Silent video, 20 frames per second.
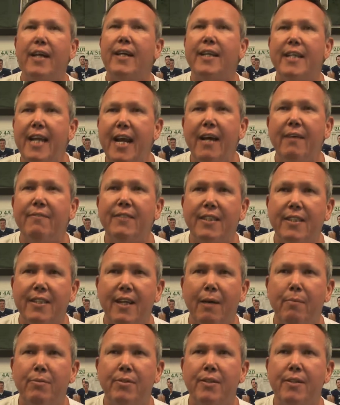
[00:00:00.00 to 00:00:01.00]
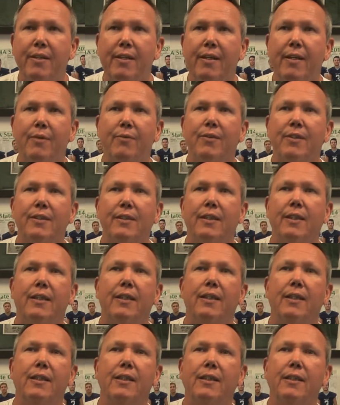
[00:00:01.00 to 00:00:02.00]
didn't have this opportunity when I was a
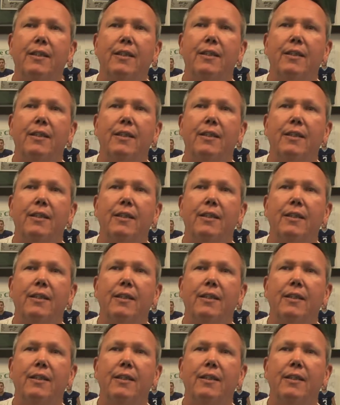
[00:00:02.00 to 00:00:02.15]
kid.